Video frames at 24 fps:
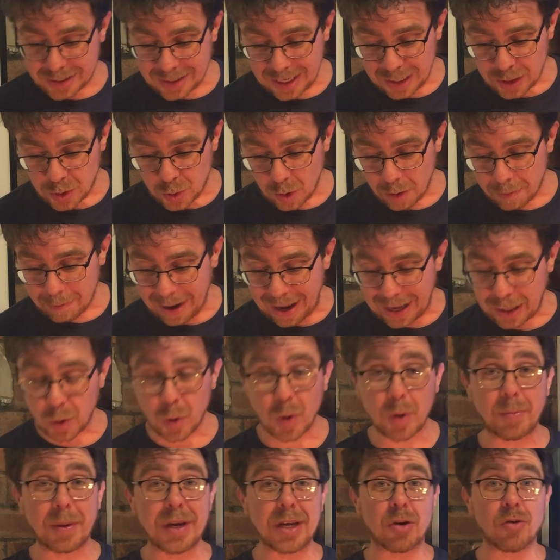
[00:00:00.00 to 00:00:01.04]
said to a man who
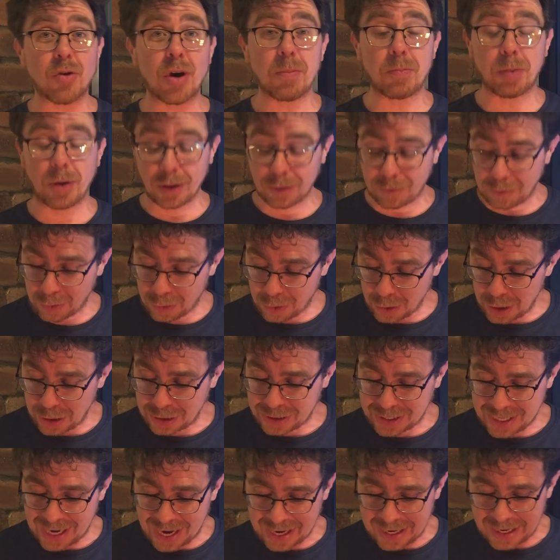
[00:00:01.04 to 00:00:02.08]
had been crippled for
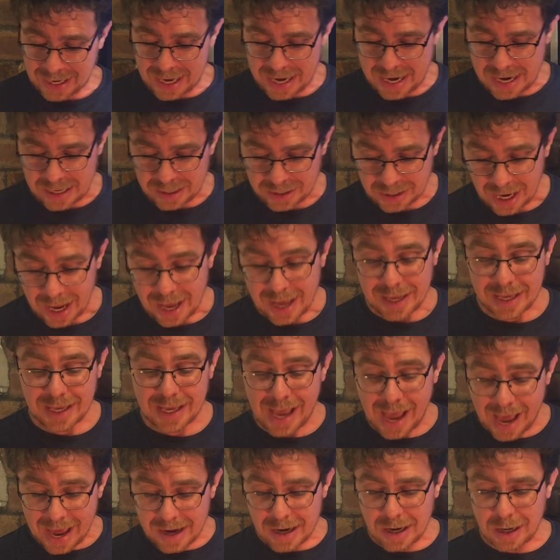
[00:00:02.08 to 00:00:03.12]
38 years,
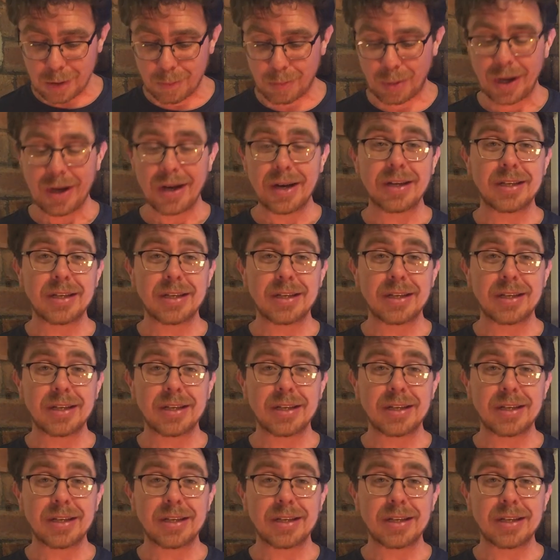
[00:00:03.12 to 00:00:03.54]
get up,